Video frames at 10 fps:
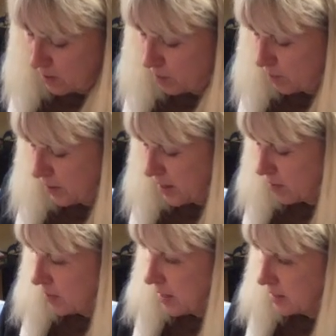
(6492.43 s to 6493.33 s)
Playing
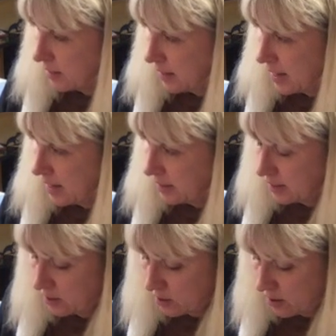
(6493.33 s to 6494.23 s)
with these lights
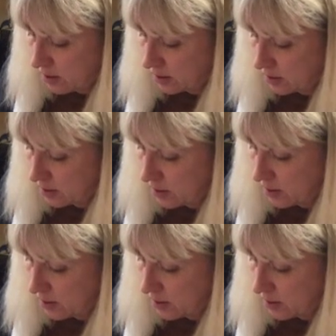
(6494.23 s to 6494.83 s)
and darks.